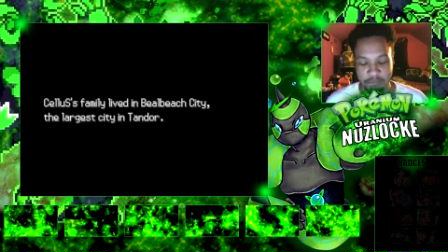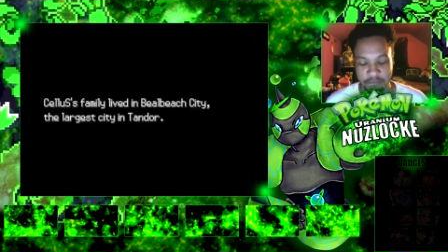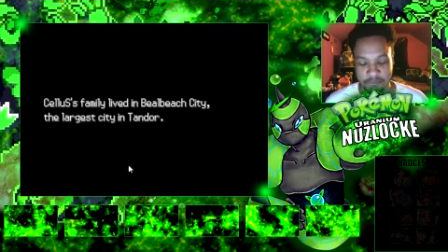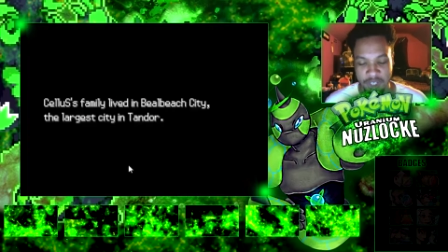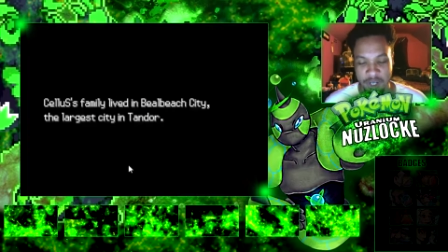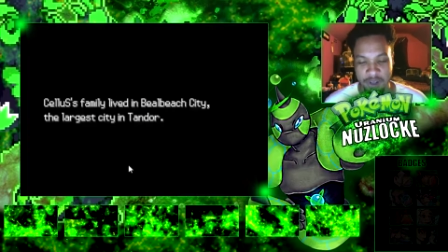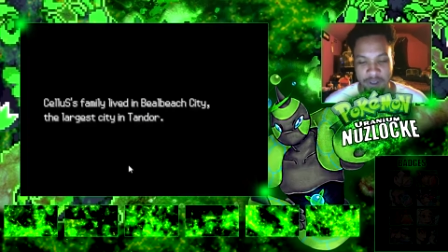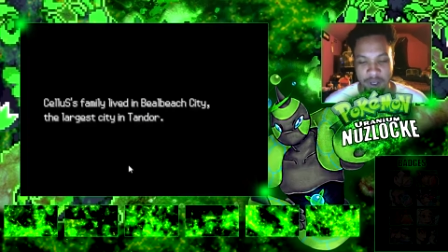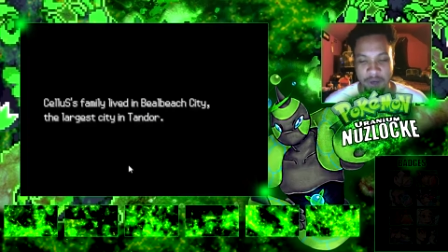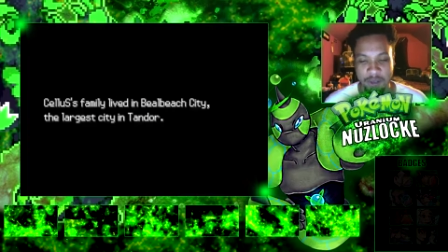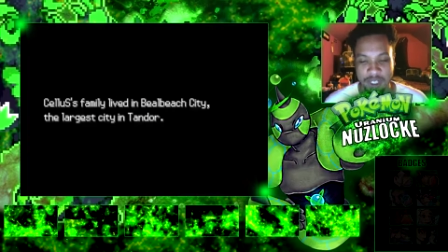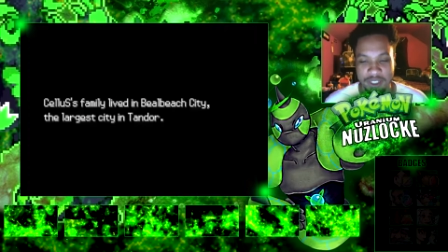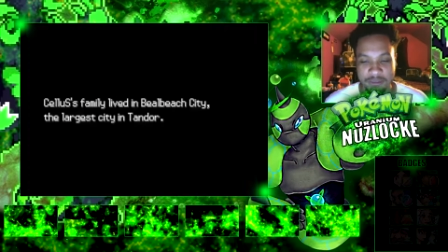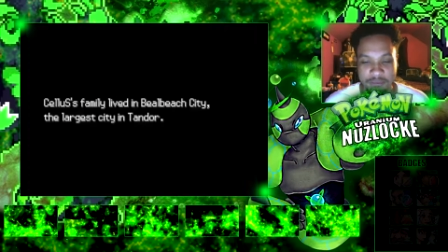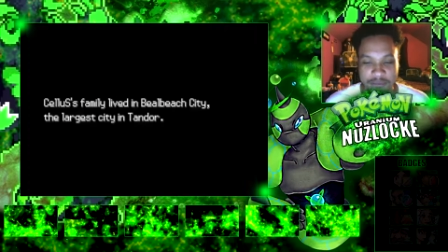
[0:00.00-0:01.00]
Yeah,
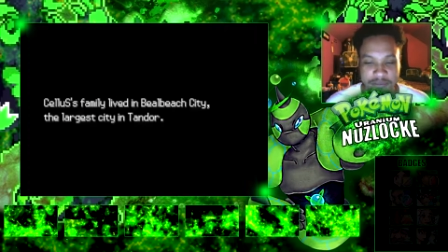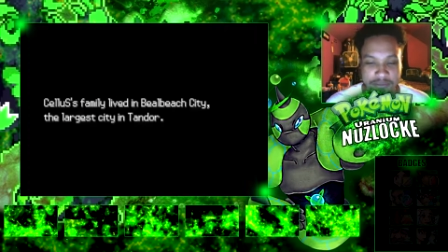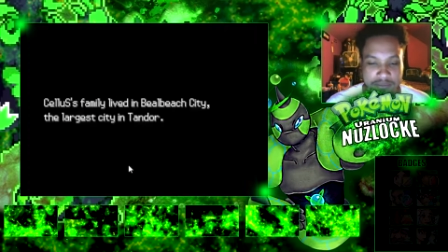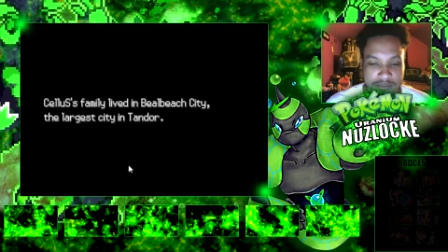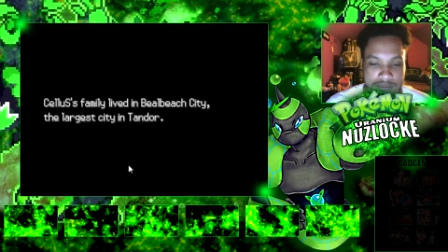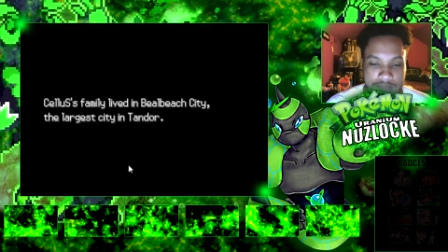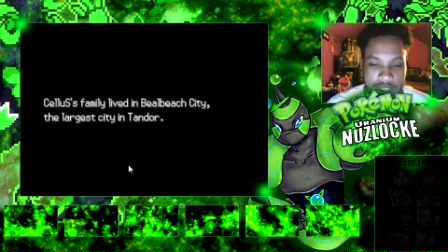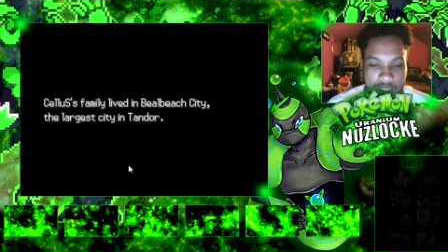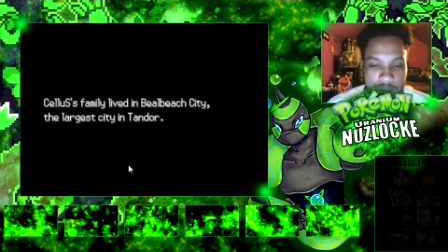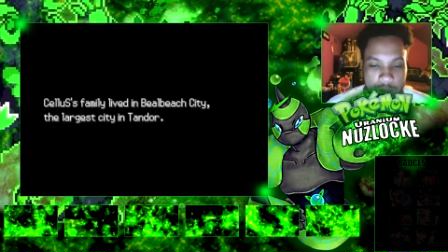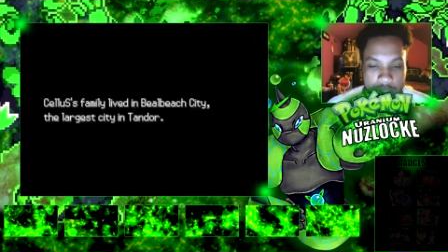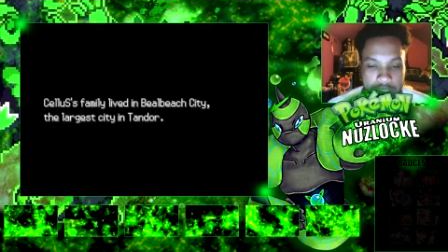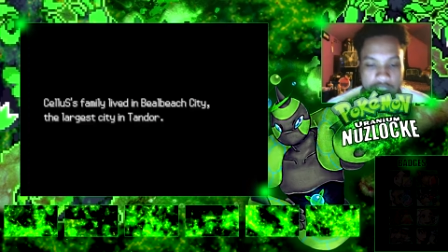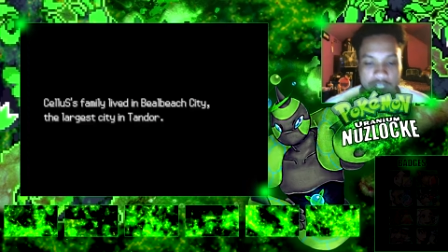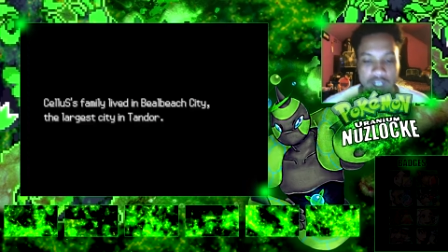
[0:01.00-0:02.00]
okay. Anyway,
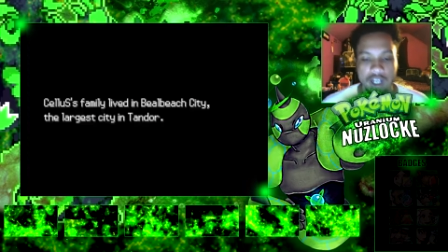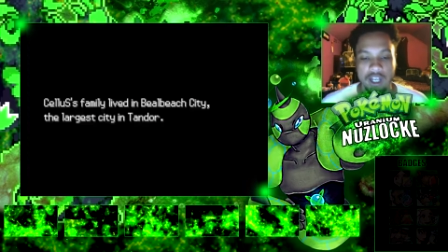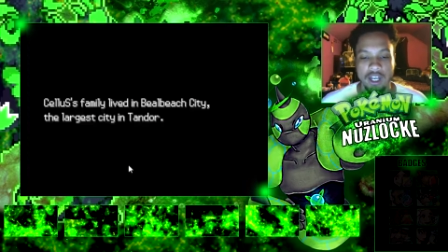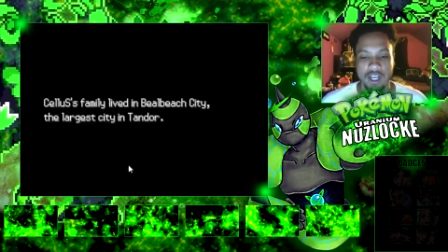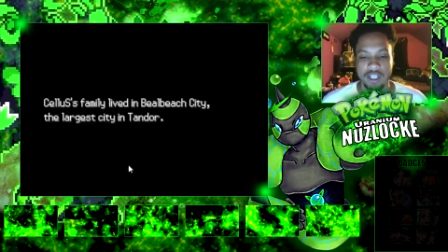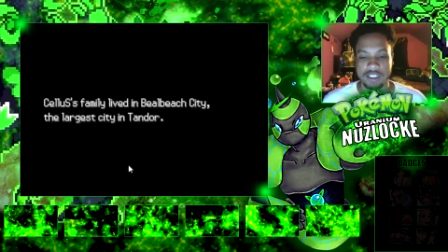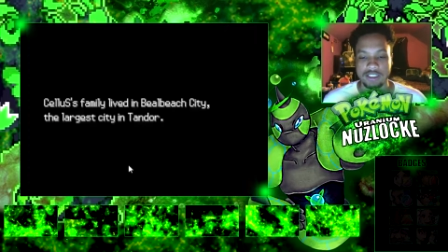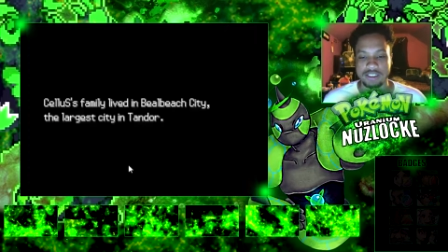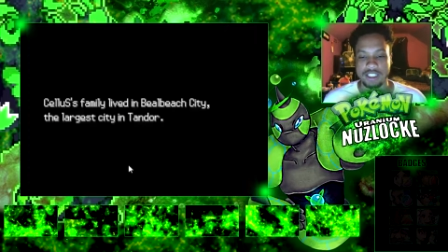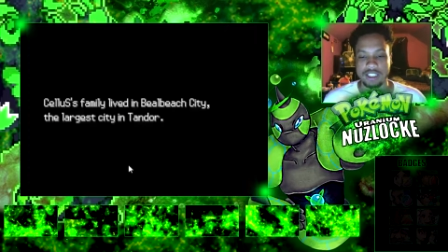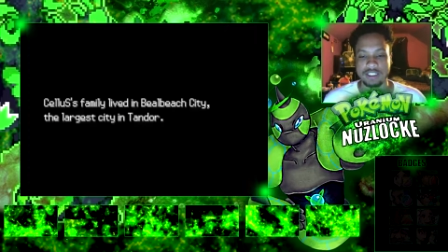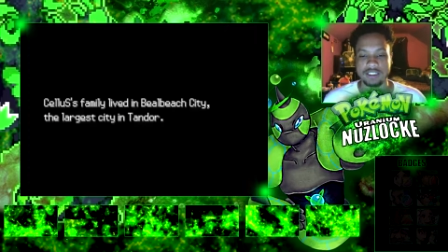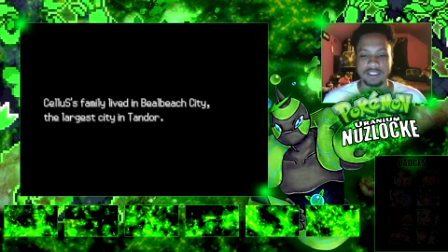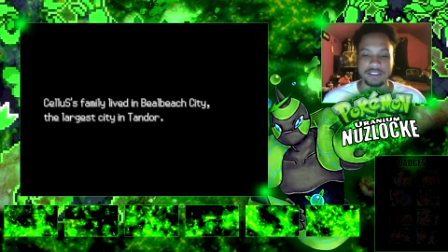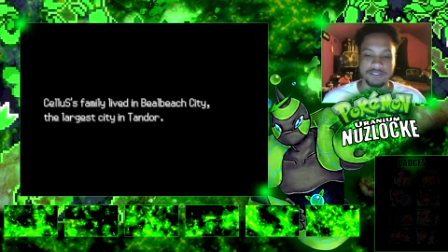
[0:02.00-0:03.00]

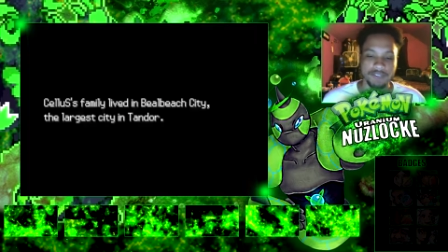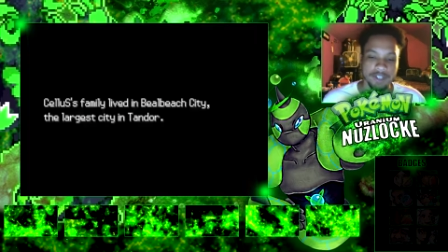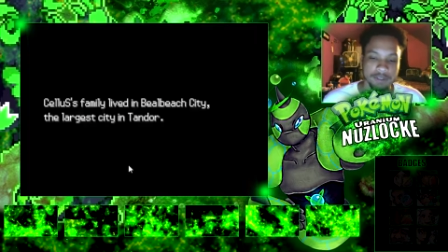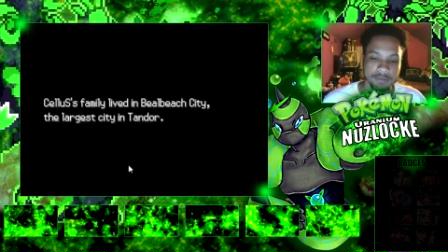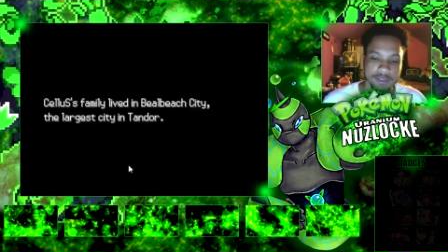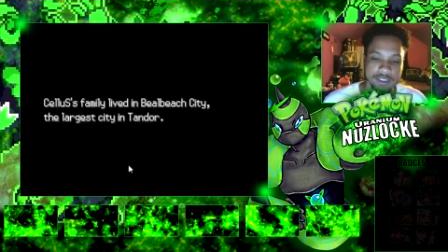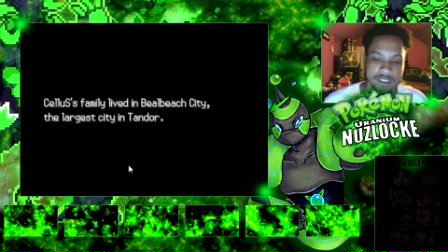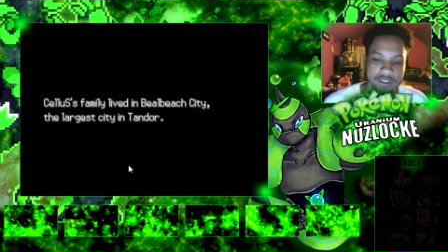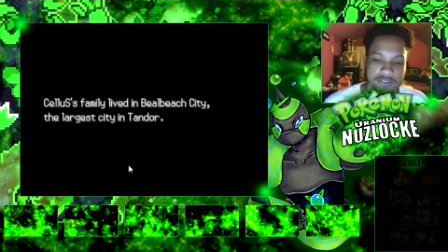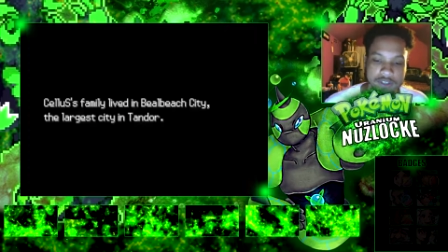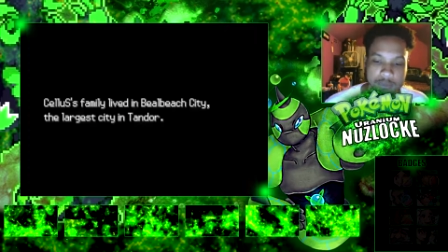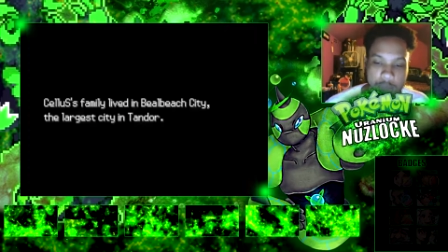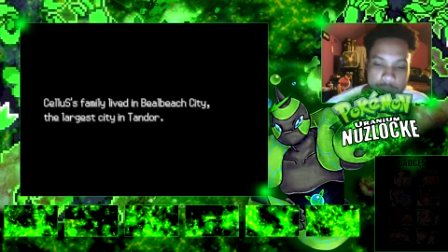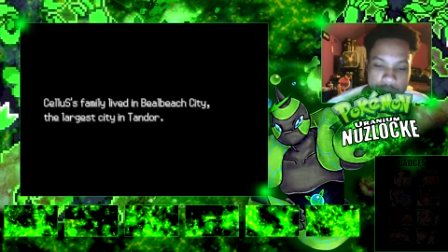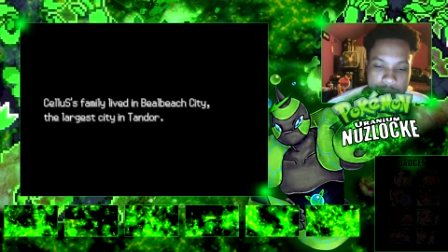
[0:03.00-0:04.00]
Celis's family lived in
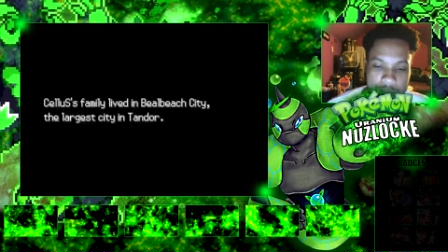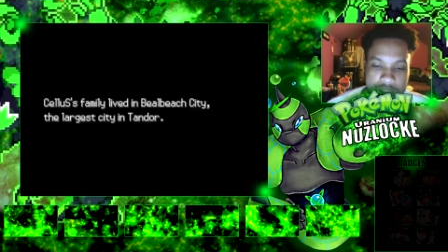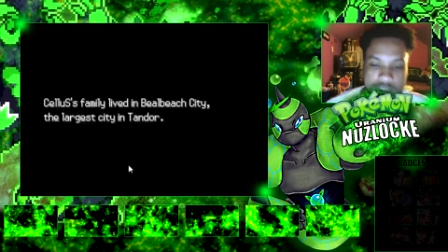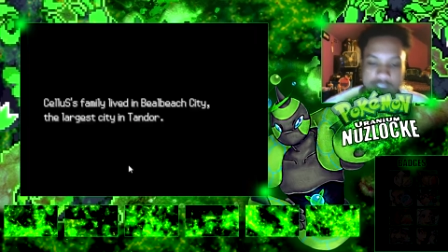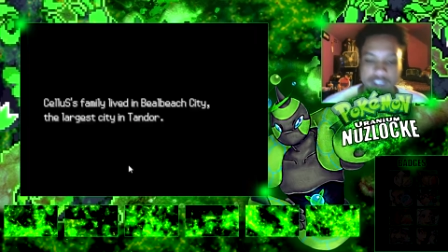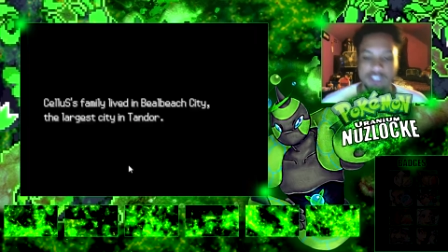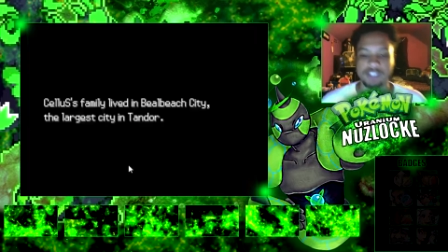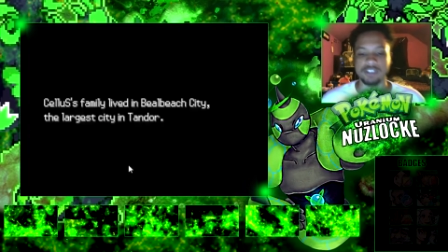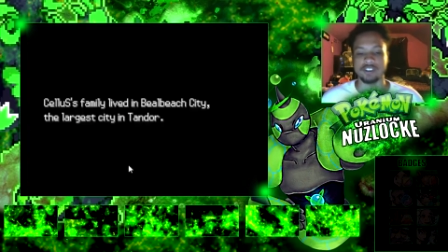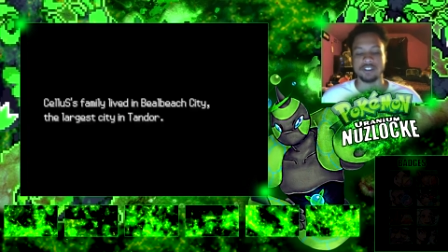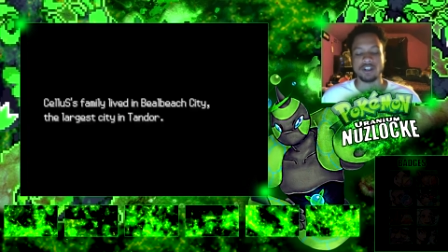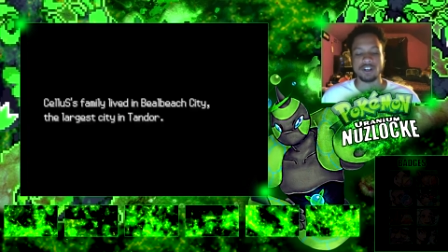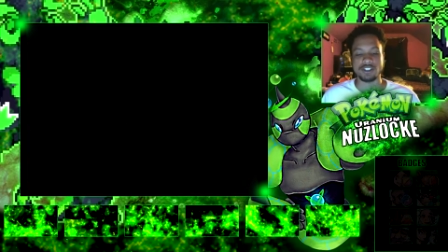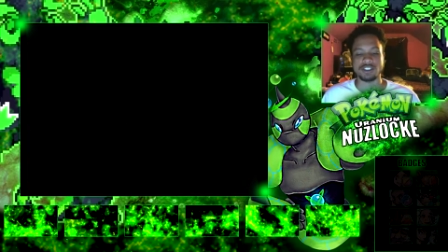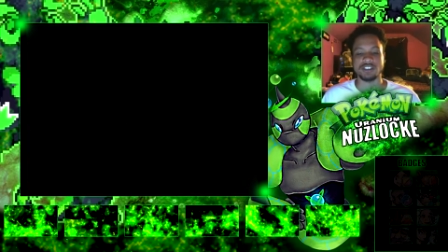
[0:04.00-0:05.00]
Beach City, the
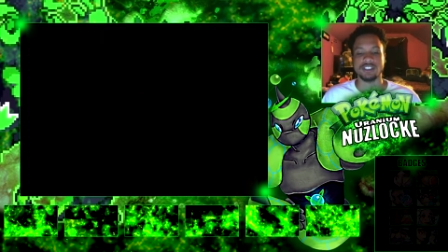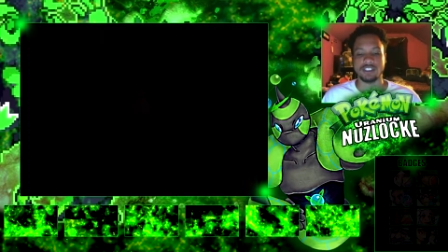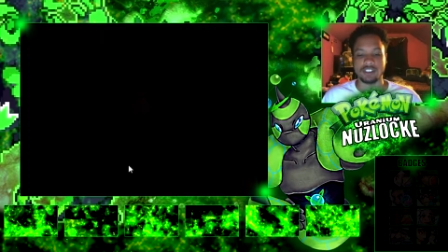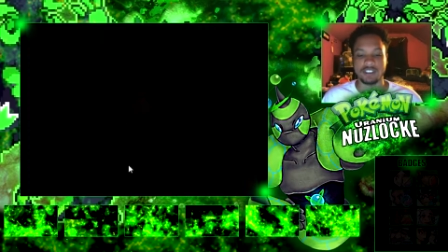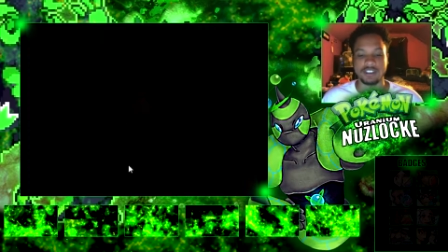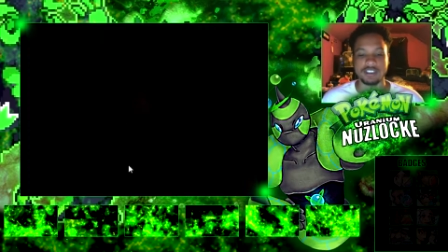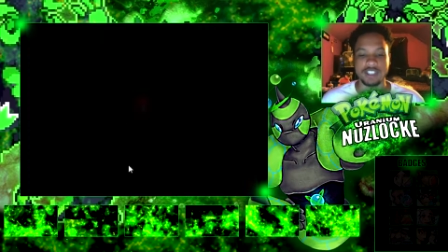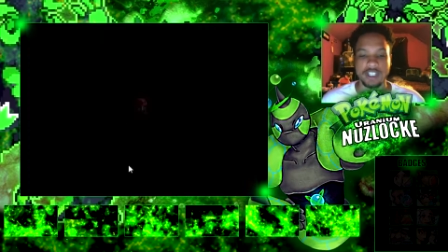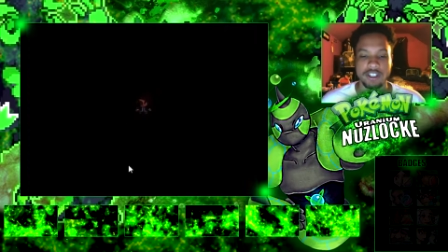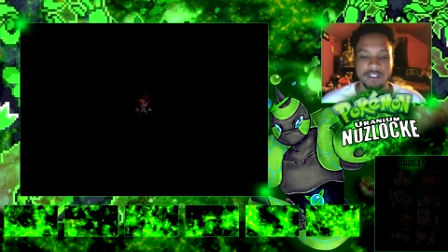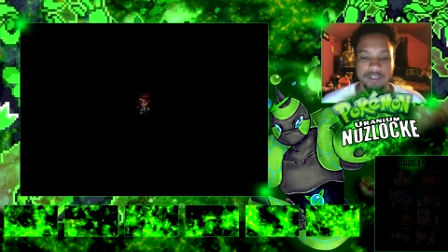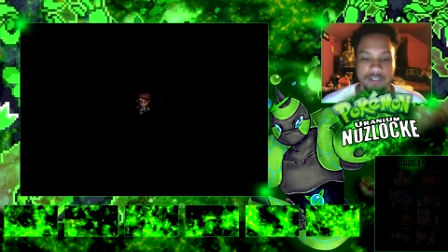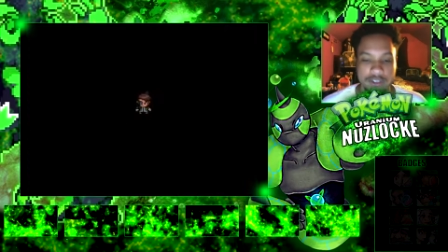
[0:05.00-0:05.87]
largest city in Tandor.